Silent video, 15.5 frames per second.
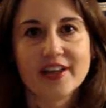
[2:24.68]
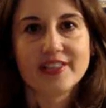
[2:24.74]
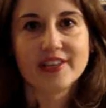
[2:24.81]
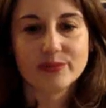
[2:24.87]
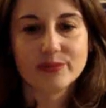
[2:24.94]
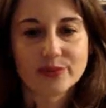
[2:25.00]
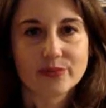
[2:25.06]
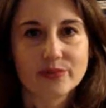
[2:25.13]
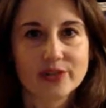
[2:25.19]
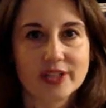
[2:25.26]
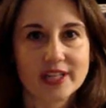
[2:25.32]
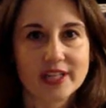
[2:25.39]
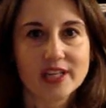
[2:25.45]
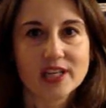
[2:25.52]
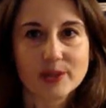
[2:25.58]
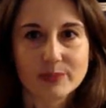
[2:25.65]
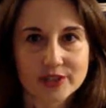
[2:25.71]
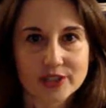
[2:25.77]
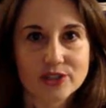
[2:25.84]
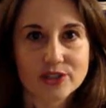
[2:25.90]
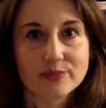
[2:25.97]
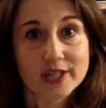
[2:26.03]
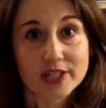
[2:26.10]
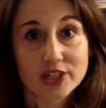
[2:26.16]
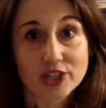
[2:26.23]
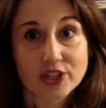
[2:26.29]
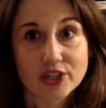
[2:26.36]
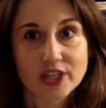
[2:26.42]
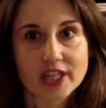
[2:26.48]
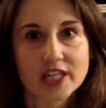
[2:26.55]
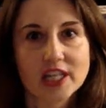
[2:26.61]
they weren't really able to do much
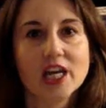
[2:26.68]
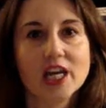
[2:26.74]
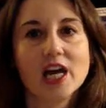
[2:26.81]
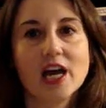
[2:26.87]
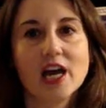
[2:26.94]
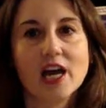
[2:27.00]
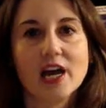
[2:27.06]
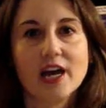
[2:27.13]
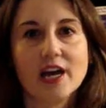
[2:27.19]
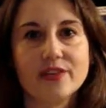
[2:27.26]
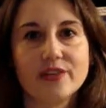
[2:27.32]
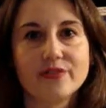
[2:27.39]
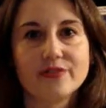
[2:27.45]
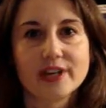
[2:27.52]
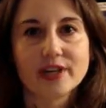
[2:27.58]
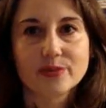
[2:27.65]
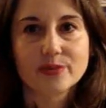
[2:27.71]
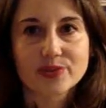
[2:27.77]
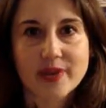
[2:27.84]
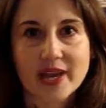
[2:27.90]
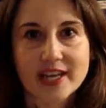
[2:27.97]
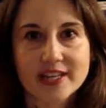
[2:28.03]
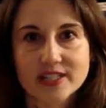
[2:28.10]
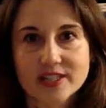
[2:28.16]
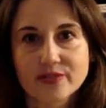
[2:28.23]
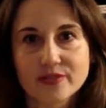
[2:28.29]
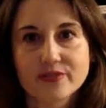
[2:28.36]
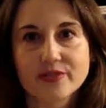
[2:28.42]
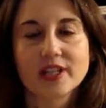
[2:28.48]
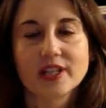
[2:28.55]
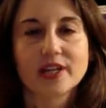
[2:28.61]
good. The fire was
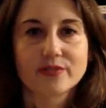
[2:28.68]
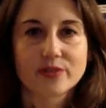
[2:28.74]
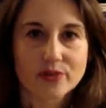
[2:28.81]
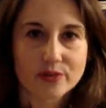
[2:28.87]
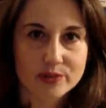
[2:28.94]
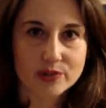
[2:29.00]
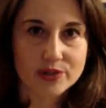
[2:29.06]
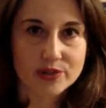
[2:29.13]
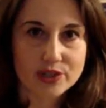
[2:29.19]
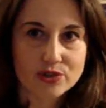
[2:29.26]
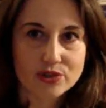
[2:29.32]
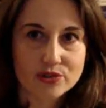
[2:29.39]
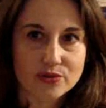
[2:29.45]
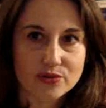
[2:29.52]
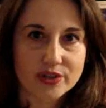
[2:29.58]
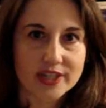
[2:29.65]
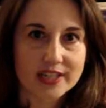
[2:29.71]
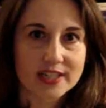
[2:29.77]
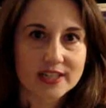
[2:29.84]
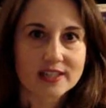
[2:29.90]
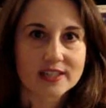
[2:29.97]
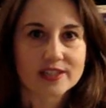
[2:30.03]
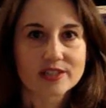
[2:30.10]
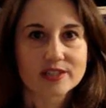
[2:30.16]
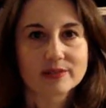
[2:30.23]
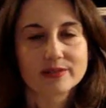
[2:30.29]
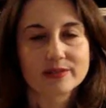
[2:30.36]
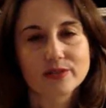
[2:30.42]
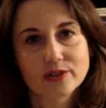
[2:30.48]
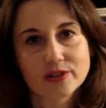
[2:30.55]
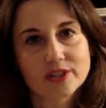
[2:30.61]
massive, a lot of homes were destroyed, and so
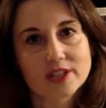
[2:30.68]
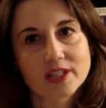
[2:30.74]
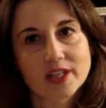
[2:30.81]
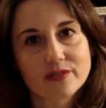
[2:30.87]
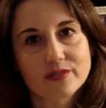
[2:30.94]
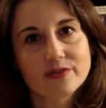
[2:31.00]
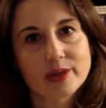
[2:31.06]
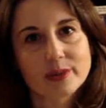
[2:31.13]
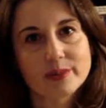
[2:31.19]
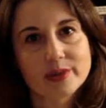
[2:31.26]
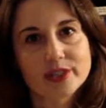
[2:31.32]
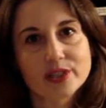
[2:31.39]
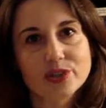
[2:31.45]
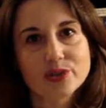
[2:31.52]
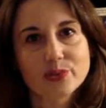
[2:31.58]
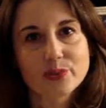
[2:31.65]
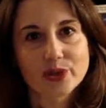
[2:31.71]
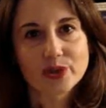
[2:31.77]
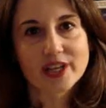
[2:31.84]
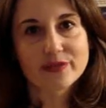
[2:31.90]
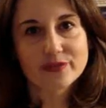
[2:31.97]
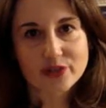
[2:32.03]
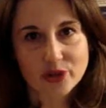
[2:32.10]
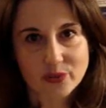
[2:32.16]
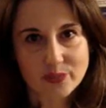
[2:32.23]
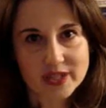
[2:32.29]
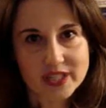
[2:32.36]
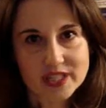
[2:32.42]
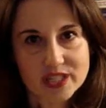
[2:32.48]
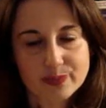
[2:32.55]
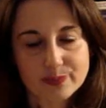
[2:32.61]
of course a lot of families were left
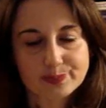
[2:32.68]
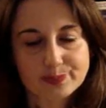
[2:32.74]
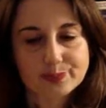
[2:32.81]
homeless.